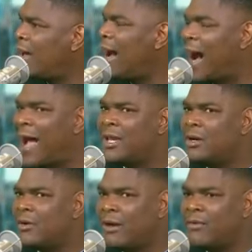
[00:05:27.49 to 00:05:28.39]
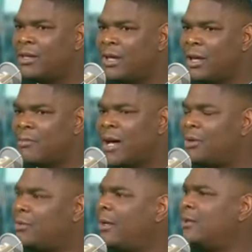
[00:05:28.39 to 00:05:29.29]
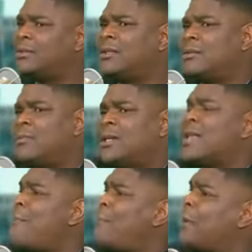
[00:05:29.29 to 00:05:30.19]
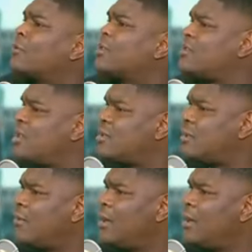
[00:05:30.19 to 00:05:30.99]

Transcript: I know everything about New England system because I built the system.